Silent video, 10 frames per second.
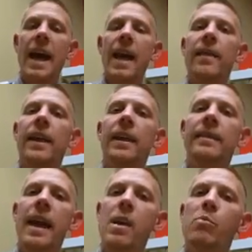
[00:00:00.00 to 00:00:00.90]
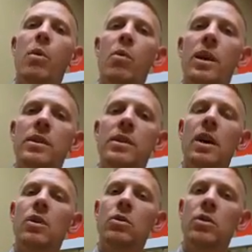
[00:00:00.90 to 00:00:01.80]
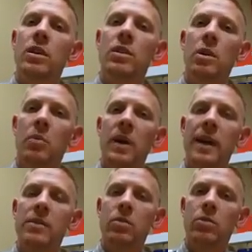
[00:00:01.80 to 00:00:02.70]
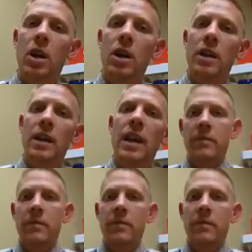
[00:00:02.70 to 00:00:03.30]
and then at that point you get the appraisal done,